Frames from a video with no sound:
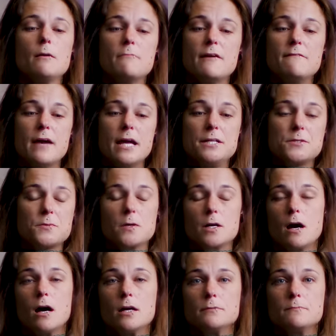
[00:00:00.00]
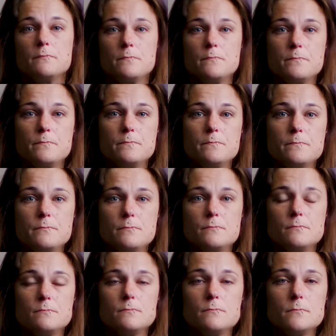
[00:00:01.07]
my veins were gone,
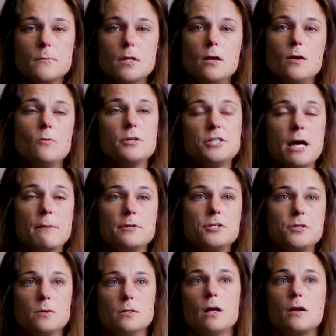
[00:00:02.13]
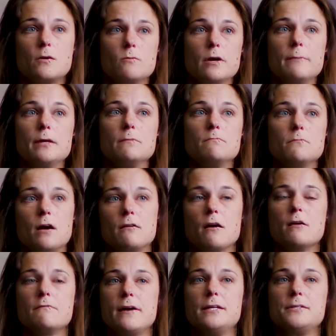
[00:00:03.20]
which happens to a lot of women.
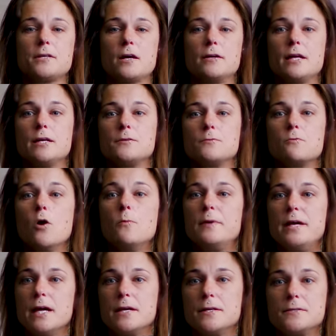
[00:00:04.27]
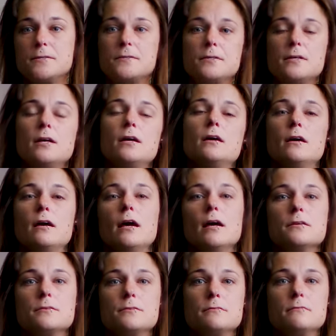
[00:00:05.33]
Our veins aren't as ropey as
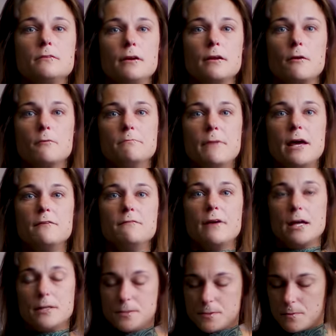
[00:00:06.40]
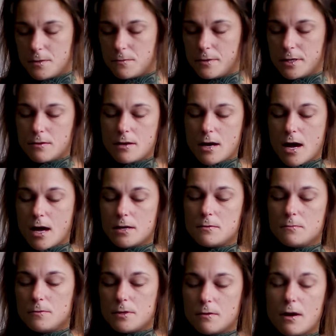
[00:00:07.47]
you know, men veins. We
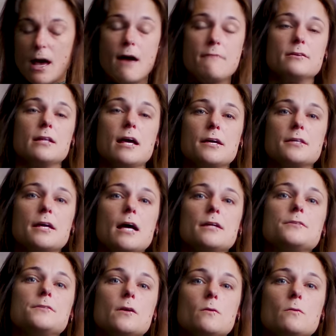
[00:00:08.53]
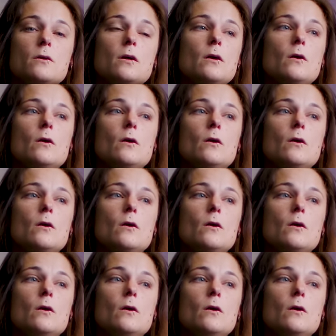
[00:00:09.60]
don't have it like that. So